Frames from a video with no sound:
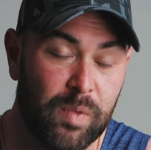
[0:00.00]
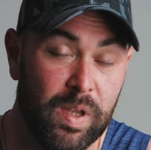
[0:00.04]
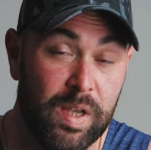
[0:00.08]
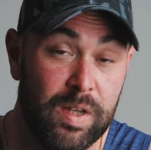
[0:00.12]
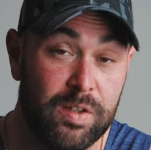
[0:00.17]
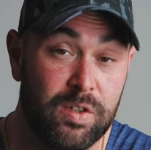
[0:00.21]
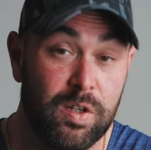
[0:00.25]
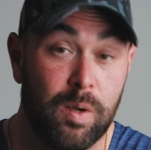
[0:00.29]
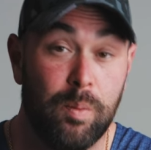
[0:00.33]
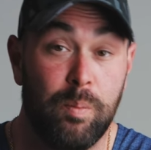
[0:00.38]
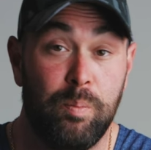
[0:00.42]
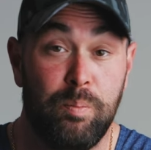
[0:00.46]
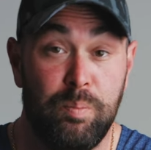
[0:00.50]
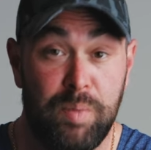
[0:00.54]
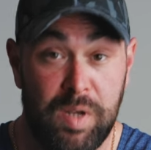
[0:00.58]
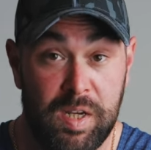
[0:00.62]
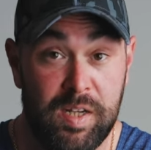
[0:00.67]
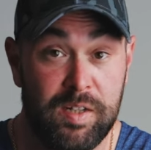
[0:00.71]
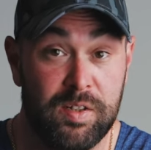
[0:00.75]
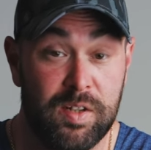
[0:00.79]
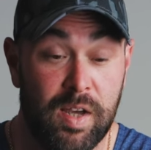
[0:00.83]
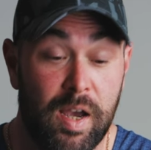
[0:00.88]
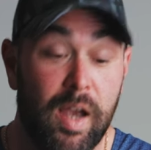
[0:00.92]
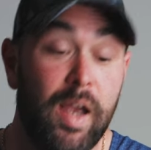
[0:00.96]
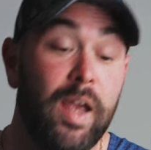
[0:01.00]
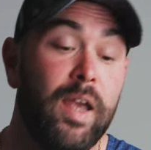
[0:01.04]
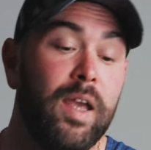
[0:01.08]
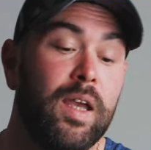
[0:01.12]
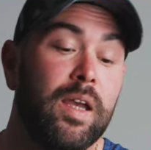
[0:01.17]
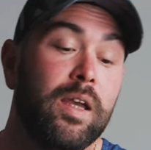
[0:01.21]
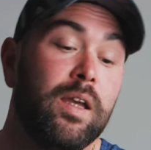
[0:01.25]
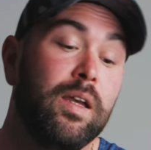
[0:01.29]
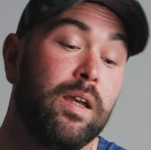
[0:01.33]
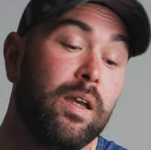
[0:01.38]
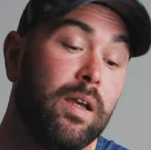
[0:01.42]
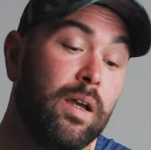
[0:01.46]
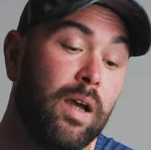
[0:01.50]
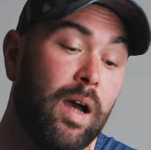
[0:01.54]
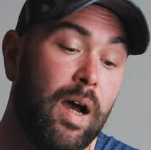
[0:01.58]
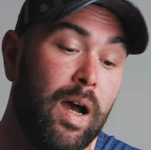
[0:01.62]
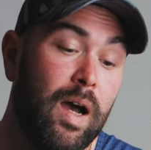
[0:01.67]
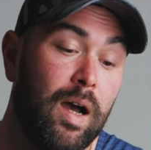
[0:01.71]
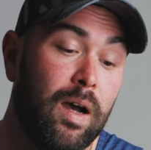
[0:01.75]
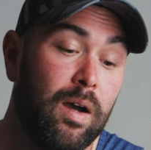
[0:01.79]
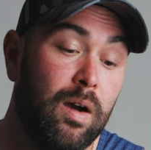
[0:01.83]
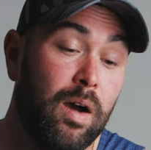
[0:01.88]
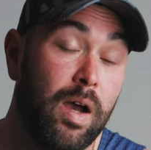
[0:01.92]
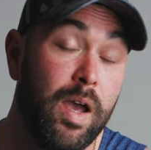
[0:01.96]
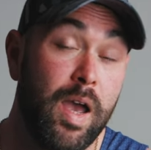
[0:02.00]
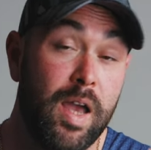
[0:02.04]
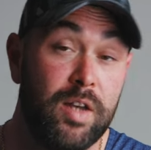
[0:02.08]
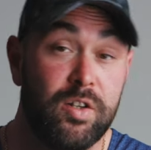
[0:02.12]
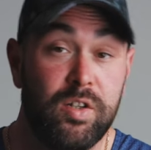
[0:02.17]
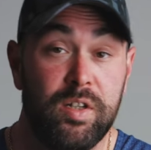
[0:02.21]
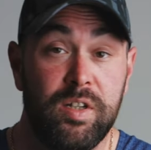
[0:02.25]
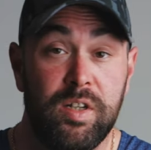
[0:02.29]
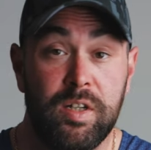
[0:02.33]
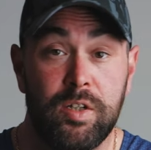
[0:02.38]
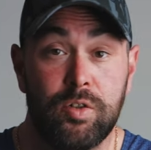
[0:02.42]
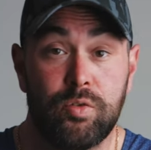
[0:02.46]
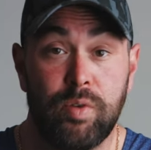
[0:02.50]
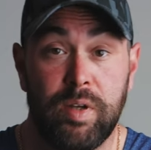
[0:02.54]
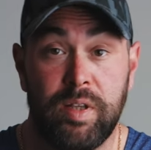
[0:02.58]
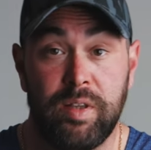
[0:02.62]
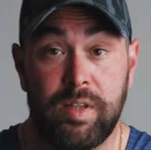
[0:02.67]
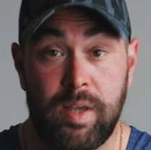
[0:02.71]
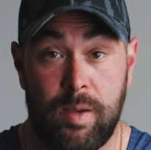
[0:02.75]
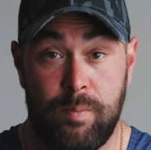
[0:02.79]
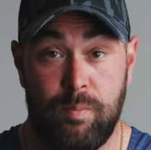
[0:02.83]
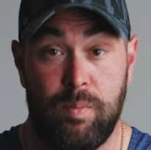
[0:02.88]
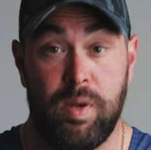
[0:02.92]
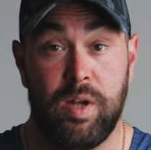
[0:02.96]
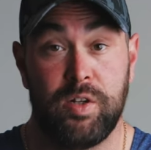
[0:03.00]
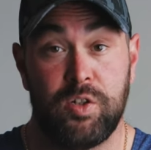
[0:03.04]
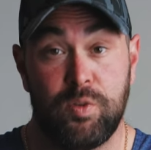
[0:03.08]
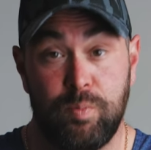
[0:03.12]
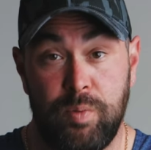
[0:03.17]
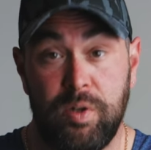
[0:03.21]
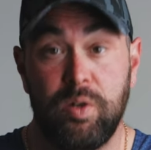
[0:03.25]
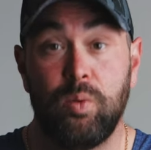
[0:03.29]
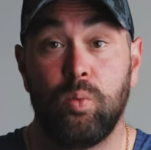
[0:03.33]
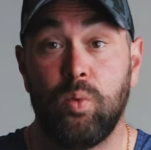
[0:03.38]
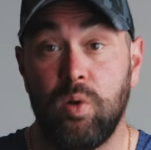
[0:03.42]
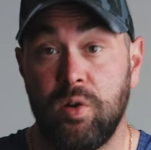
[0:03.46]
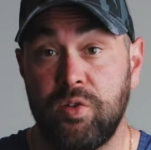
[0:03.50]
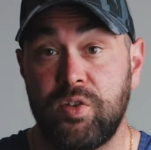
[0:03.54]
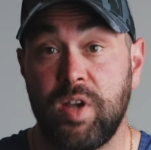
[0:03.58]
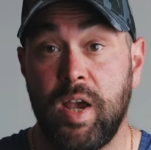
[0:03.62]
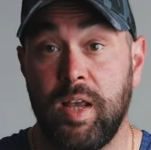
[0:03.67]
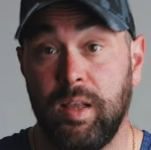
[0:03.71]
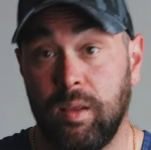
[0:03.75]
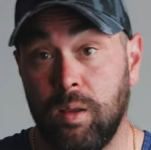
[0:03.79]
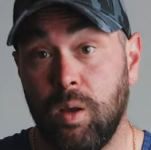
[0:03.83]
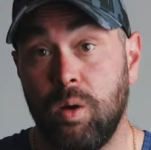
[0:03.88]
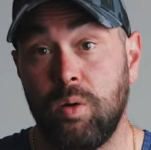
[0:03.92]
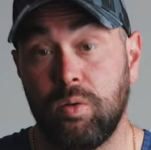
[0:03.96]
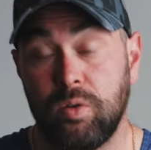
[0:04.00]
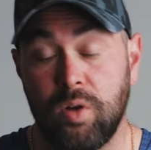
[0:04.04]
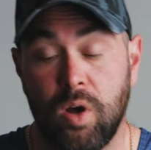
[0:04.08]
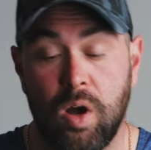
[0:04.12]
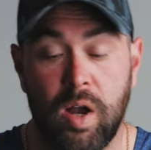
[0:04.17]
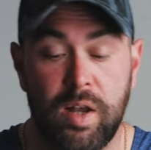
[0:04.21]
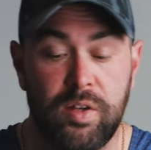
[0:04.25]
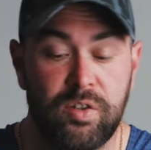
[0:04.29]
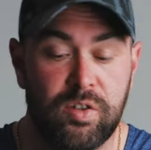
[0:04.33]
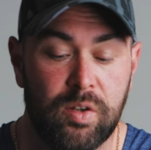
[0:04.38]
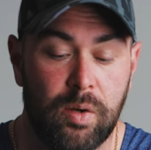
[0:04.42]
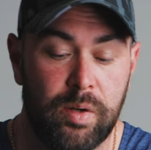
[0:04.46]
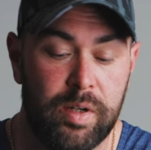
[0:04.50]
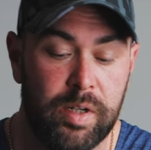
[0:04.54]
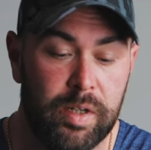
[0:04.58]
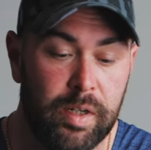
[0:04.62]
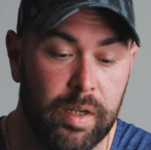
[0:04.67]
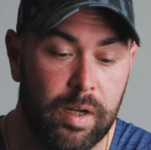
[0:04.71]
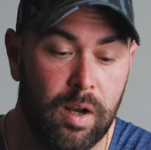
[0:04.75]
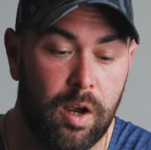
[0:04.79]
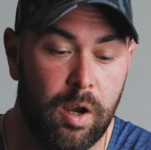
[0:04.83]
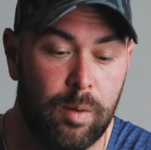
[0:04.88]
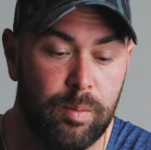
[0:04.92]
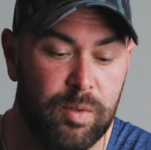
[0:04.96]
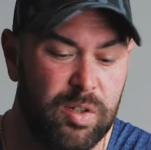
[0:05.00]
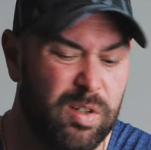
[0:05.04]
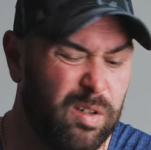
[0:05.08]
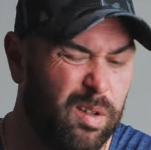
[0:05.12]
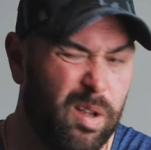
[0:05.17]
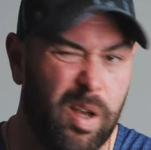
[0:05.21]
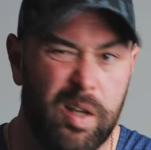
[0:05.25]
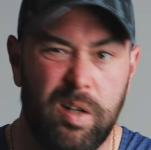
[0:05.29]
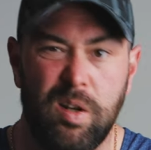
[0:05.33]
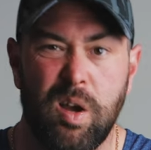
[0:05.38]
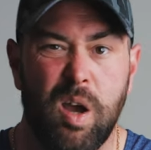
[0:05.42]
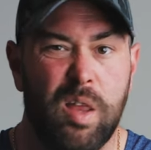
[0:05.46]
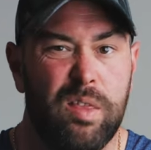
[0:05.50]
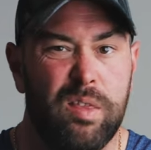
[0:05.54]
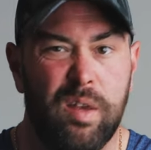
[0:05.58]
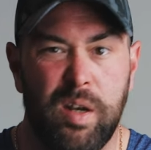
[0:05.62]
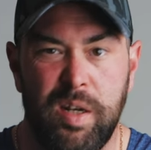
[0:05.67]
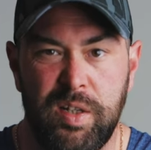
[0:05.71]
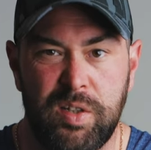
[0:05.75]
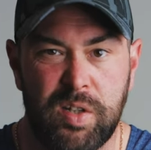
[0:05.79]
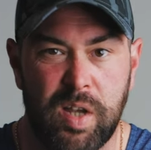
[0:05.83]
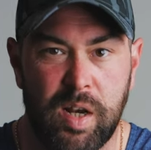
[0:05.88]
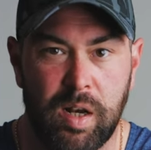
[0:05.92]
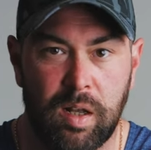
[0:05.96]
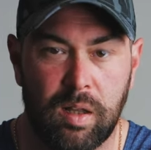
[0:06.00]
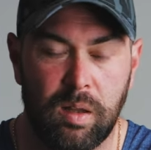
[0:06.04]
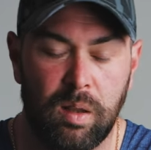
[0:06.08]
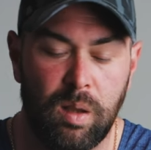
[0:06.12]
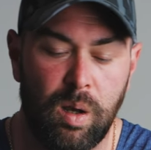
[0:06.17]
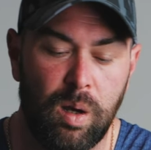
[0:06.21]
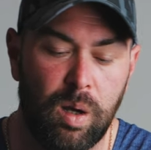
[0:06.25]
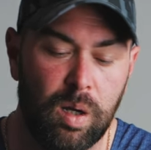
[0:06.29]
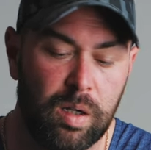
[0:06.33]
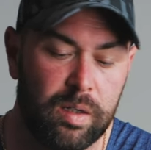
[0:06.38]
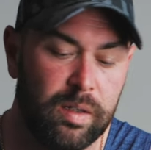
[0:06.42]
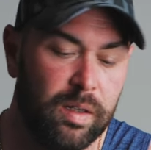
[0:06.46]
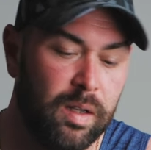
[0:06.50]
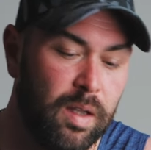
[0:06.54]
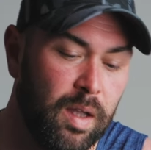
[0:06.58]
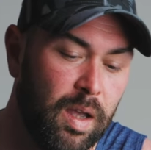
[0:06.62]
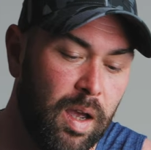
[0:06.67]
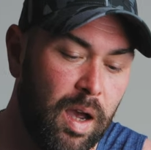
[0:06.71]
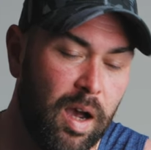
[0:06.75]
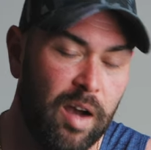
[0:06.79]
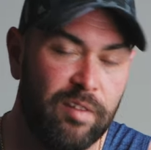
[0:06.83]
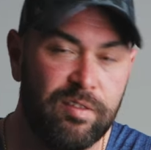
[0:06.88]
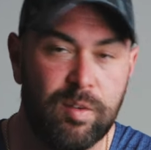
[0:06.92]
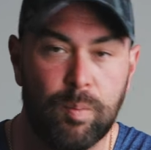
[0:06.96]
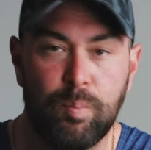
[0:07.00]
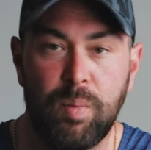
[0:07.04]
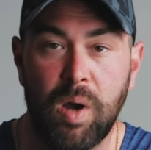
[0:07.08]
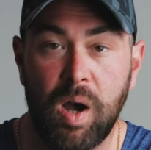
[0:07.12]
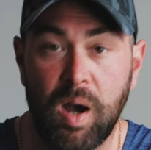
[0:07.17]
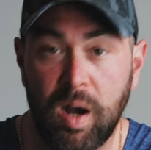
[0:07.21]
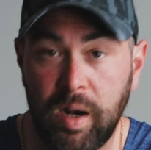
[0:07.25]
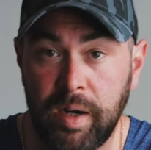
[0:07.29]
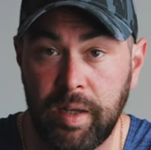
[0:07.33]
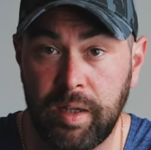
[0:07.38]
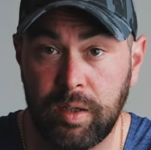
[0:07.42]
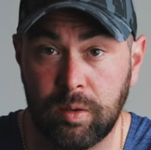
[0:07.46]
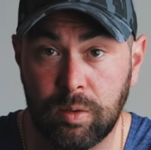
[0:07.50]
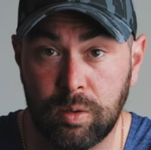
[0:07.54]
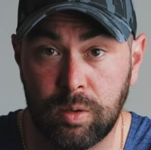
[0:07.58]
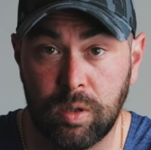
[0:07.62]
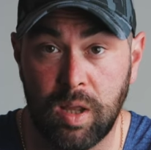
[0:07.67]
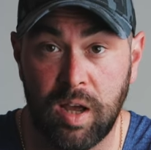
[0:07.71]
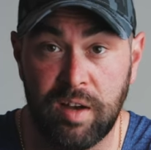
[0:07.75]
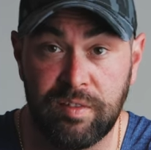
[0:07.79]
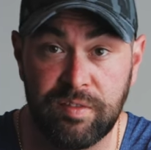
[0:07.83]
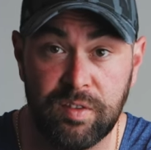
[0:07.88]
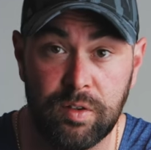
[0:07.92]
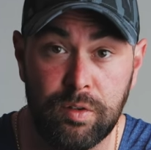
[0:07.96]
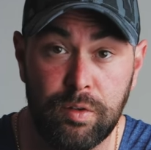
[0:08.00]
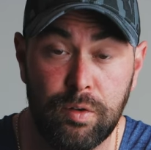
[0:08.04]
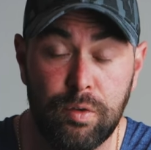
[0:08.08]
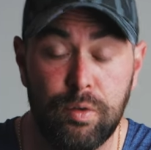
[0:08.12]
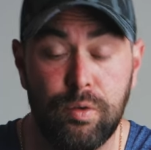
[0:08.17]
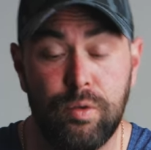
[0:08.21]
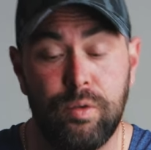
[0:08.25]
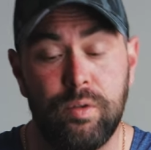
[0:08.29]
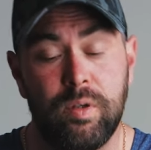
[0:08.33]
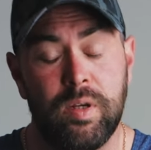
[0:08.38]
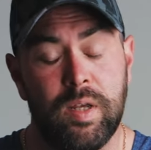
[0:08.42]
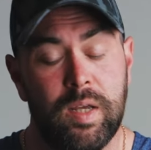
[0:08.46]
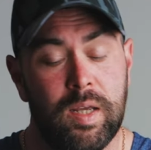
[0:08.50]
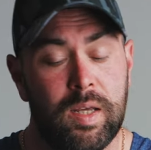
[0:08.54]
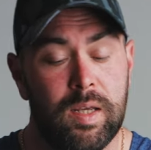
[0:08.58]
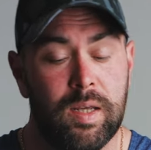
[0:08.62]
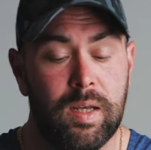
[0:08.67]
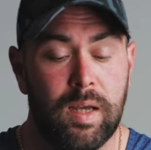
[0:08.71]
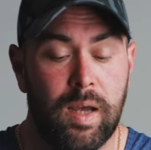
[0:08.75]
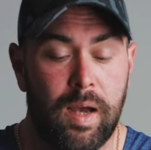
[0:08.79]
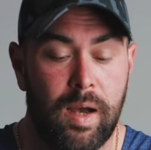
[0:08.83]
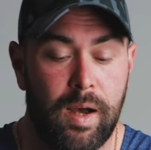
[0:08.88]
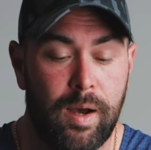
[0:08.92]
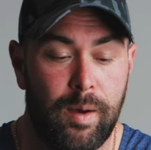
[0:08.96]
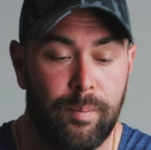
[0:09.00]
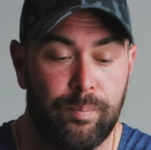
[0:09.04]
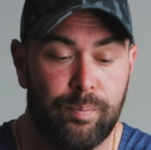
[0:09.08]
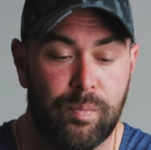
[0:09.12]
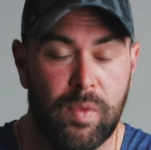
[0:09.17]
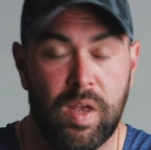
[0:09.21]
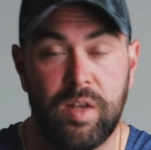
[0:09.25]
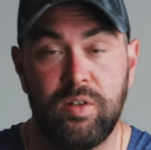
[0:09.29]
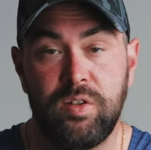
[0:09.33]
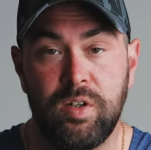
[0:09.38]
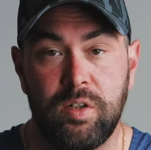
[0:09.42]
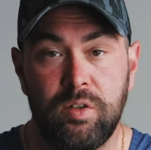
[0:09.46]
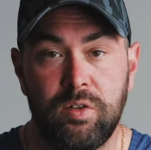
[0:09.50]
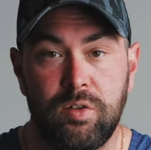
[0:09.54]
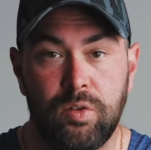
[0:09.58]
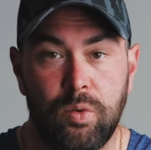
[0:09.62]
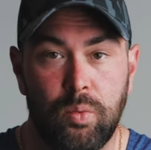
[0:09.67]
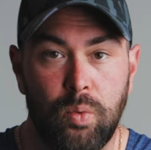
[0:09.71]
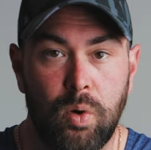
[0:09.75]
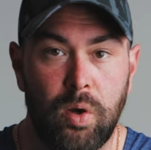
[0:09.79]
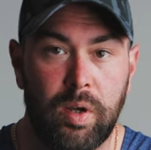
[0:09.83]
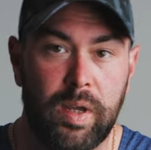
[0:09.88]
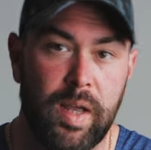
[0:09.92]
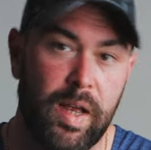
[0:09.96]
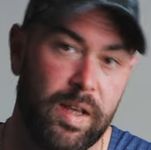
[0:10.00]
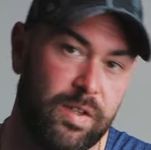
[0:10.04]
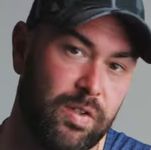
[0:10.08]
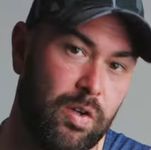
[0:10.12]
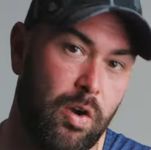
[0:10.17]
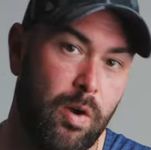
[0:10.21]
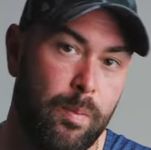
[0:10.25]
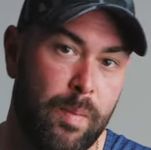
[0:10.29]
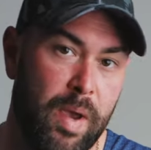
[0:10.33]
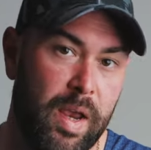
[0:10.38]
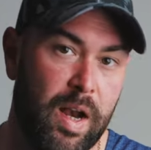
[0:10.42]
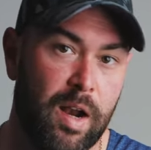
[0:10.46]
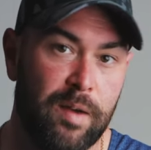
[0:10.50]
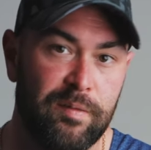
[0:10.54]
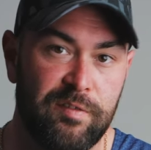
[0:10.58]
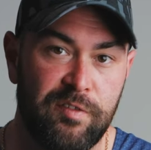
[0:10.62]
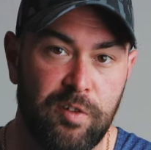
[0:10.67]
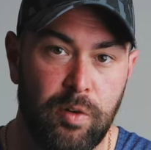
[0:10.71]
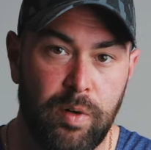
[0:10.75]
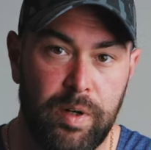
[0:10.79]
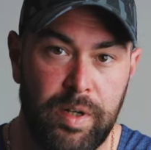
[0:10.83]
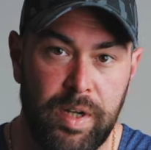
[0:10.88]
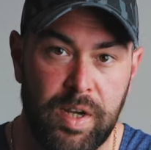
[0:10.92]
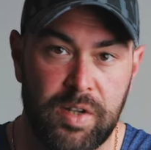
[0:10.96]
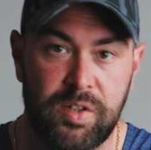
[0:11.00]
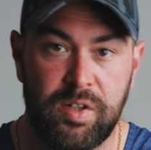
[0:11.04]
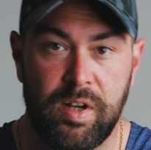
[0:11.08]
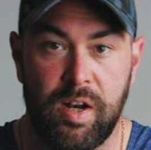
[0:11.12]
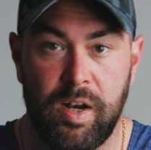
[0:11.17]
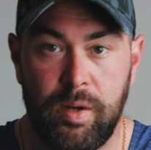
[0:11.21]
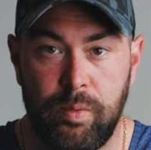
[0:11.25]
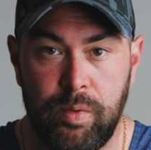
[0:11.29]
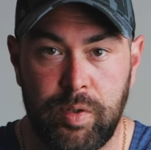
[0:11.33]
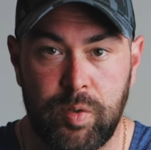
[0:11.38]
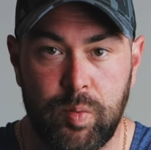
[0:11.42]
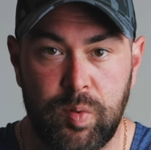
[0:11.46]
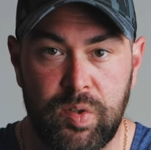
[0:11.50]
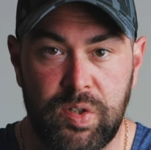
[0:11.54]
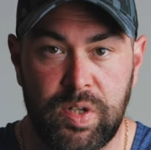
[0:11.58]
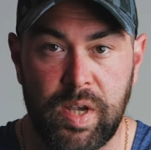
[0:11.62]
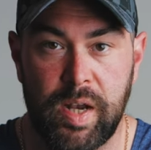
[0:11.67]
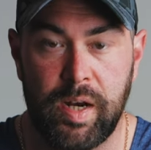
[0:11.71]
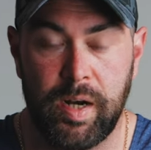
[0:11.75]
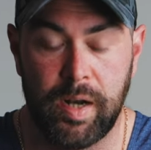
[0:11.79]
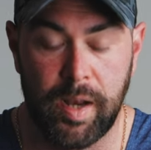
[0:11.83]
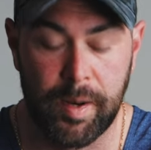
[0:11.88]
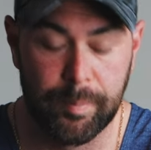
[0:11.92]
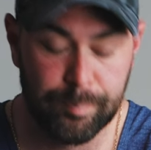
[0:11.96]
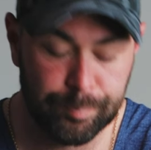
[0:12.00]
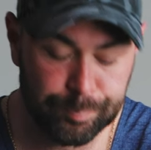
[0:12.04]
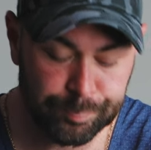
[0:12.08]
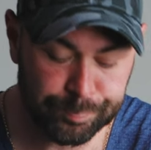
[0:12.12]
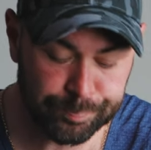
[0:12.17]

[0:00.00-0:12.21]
It's a big day. I actually didn't drink that much, but it was a long night, so I didn't get home until like 9:30, 10 o'clock after partying all afternoon, and didn't do a workout, so I made up for it yesterday, which was Saturday.